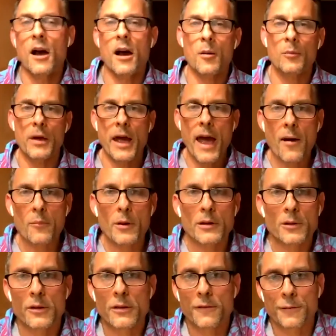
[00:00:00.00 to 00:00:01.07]
They have been
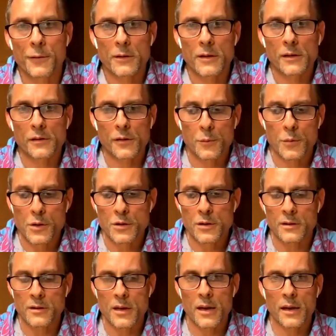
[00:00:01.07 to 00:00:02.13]
doing the food
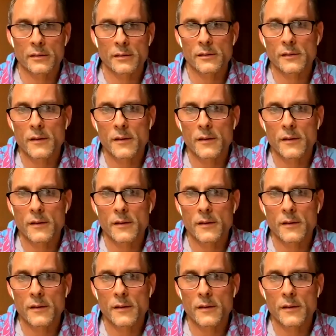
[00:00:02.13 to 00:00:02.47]
distribution things.